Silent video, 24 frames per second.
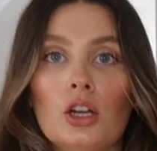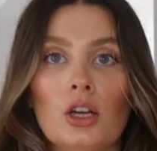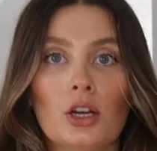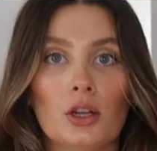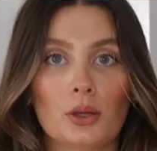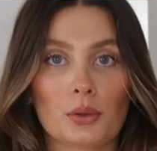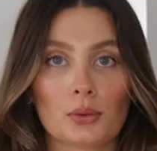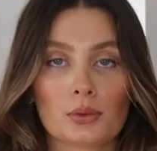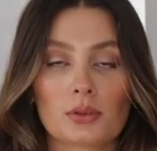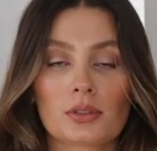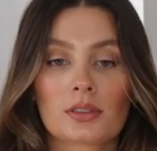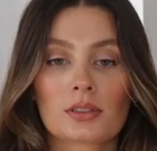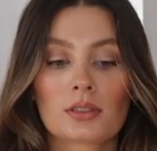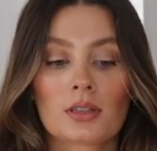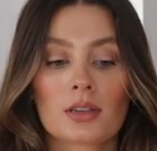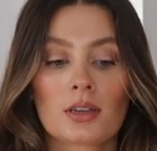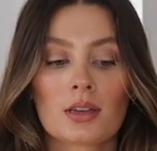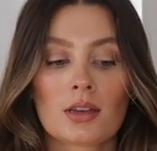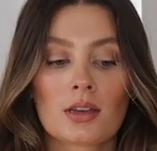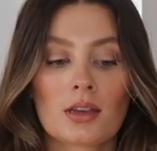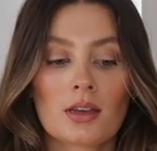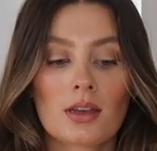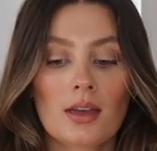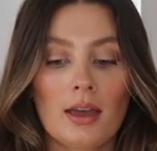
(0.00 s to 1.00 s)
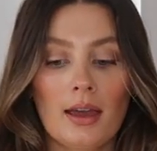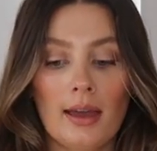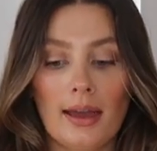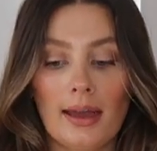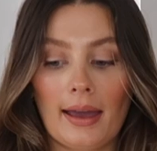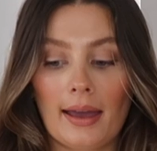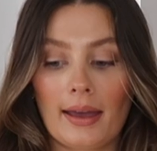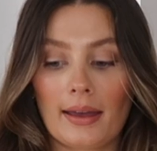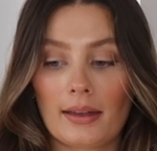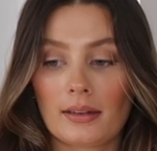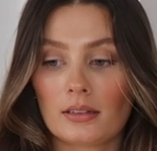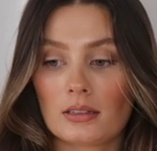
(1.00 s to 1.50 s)
loose,
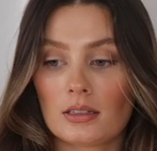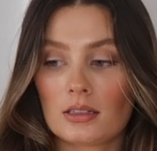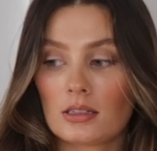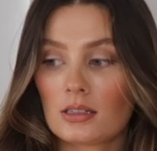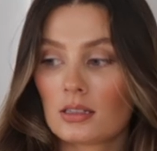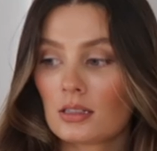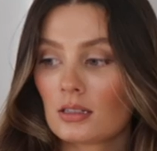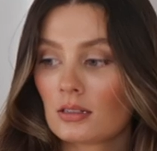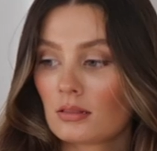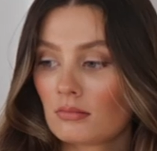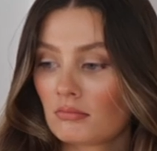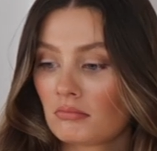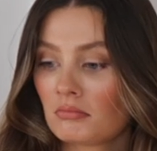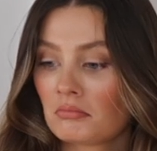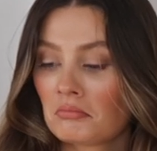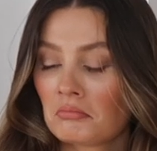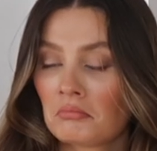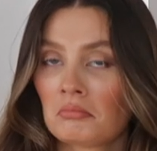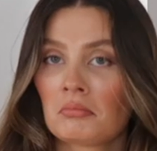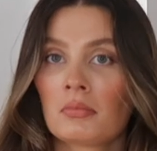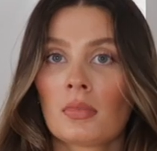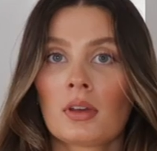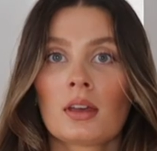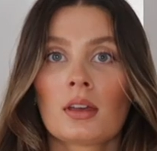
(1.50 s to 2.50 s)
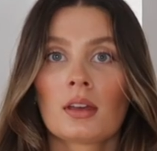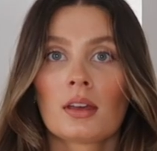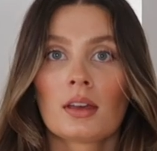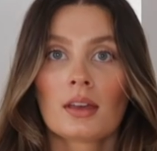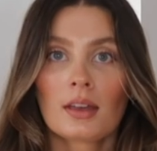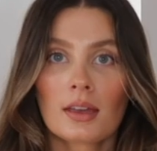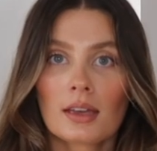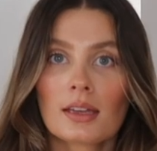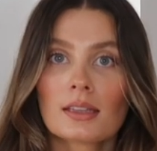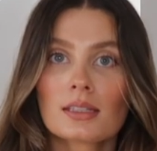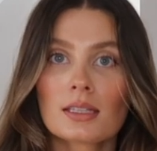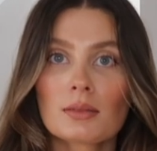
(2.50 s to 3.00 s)
and it
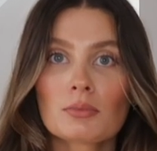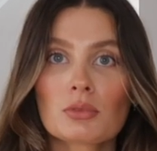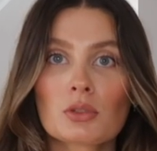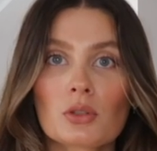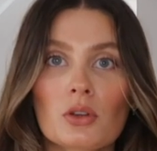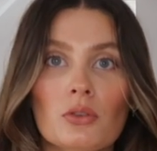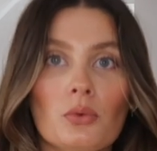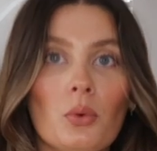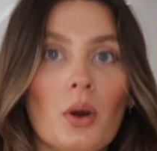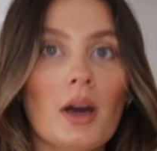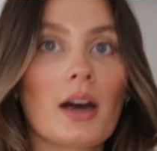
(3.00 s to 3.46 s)
seems to have